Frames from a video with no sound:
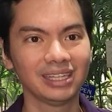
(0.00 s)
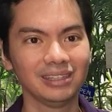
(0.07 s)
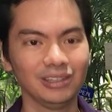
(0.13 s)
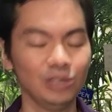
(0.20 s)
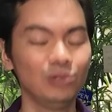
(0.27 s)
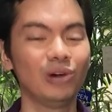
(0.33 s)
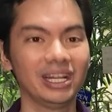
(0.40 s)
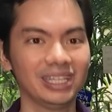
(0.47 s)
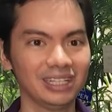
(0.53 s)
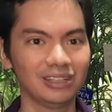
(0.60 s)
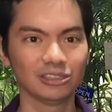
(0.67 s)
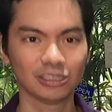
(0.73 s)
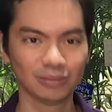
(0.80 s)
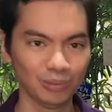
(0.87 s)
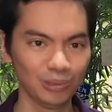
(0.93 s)
you want it to
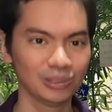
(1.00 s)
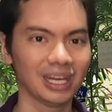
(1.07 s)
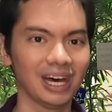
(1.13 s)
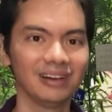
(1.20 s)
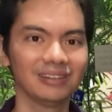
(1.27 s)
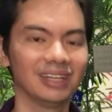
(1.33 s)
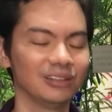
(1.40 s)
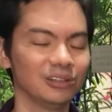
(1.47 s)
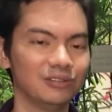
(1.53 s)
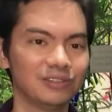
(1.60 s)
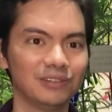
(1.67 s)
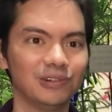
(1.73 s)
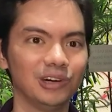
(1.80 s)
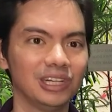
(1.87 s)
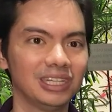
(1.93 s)
smooth out that
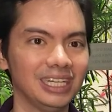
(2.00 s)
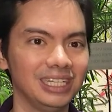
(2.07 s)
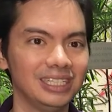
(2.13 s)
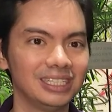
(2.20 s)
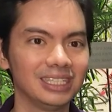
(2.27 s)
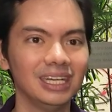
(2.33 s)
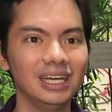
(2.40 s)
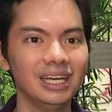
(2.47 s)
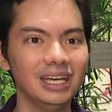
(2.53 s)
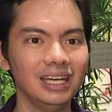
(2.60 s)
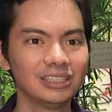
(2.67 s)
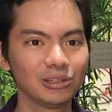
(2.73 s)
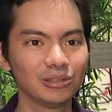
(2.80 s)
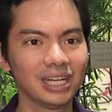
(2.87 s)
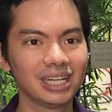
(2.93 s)
overvoltage
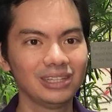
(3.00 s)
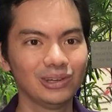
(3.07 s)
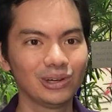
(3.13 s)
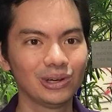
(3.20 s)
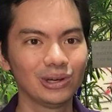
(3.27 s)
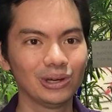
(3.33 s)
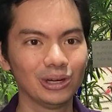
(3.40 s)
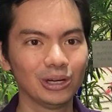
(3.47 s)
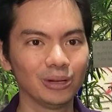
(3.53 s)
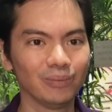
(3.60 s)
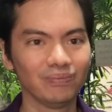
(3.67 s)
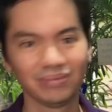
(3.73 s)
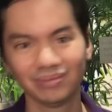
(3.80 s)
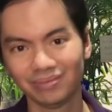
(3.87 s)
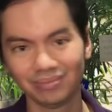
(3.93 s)
so that
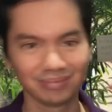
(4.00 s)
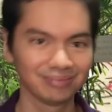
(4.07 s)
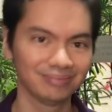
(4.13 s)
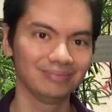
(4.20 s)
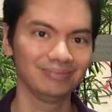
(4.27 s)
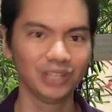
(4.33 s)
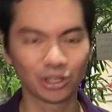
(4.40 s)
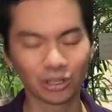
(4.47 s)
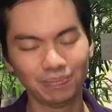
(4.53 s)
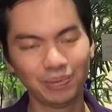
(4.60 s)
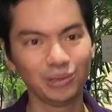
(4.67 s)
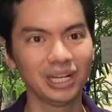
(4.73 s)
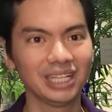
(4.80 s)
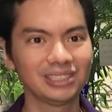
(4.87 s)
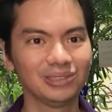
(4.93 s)
your
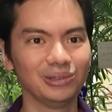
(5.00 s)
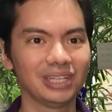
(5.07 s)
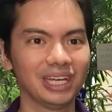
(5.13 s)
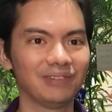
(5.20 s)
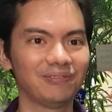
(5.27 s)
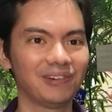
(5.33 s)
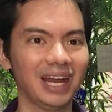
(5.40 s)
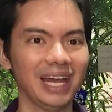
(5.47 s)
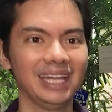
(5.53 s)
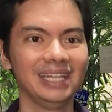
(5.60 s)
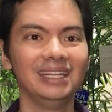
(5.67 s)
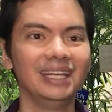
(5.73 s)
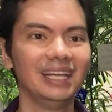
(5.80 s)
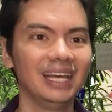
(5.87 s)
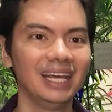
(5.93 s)
components don't get
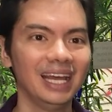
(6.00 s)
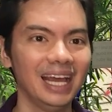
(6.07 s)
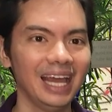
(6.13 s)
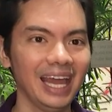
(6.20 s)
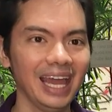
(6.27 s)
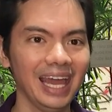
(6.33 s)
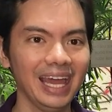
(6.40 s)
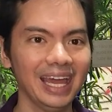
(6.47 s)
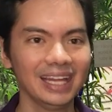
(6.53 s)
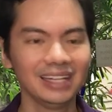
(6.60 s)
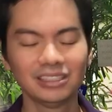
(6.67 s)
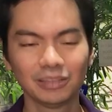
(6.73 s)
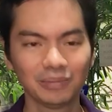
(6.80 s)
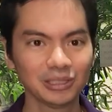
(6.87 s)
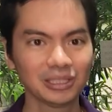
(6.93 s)
fried.
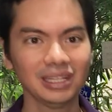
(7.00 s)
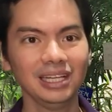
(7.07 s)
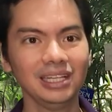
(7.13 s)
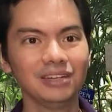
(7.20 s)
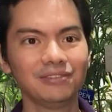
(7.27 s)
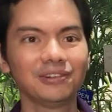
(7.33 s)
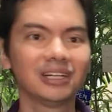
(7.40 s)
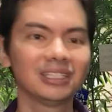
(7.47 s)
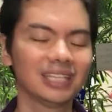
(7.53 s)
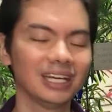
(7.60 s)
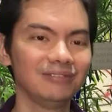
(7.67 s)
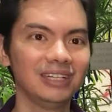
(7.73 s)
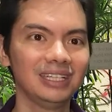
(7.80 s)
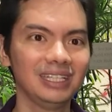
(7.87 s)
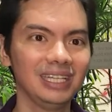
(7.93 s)
And supposedly the
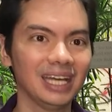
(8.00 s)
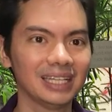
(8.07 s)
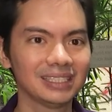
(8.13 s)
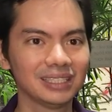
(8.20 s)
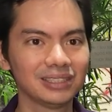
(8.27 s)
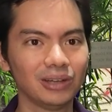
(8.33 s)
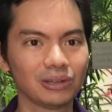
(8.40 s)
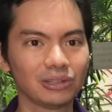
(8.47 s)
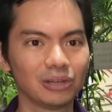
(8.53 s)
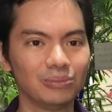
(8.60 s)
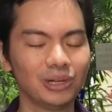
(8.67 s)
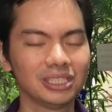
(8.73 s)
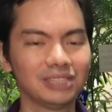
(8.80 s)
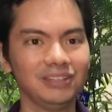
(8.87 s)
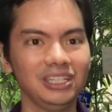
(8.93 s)
470 has this Dr.
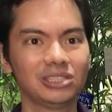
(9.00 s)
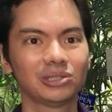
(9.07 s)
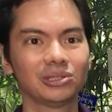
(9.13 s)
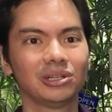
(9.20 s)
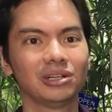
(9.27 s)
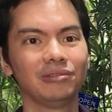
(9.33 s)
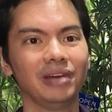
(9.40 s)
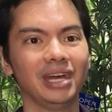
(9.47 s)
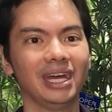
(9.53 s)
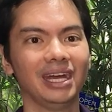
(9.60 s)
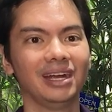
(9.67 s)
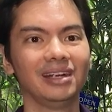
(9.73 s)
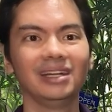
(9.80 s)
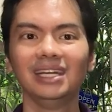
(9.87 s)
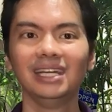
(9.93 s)
Moss feature
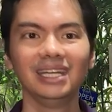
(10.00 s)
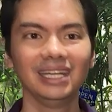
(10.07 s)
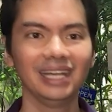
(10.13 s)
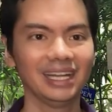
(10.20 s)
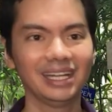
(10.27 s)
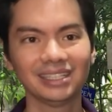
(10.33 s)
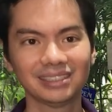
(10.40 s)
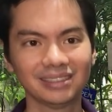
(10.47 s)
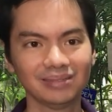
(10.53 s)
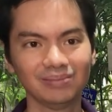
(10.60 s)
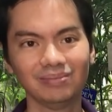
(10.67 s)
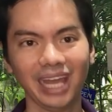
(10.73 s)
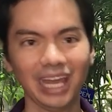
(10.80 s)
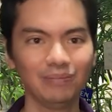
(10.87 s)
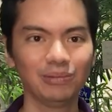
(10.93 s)
where it is
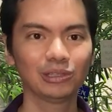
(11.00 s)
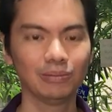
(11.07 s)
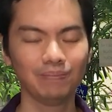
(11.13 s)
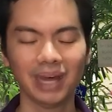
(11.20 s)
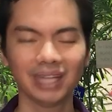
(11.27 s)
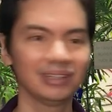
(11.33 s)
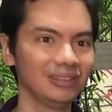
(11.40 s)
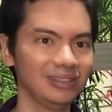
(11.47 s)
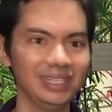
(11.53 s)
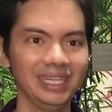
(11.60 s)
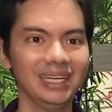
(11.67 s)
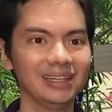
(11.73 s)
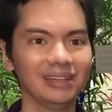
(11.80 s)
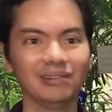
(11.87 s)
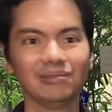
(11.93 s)
able to better
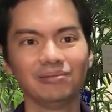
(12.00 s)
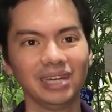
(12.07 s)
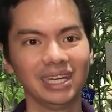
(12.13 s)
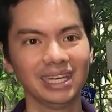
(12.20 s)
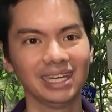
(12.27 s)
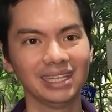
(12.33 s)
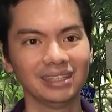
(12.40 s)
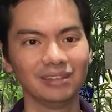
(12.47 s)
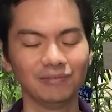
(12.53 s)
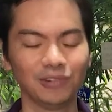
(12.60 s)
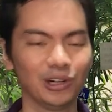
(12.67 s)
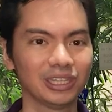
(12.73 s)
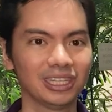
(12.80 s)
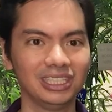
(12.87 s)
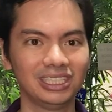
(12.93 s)
deal with
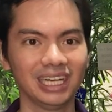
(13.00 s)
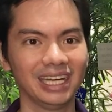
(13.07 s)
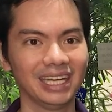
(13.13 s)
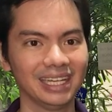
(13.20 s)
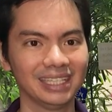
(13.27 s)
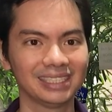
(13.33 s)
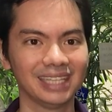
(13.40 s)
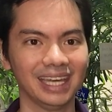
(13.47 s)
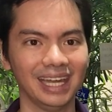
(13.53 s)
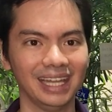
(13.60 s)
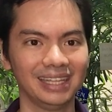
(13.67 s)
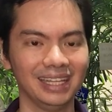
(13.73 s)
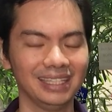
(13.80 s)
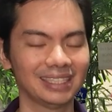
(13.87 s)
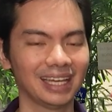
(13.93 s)
voltages
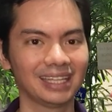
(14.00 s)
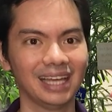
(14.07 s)
and things like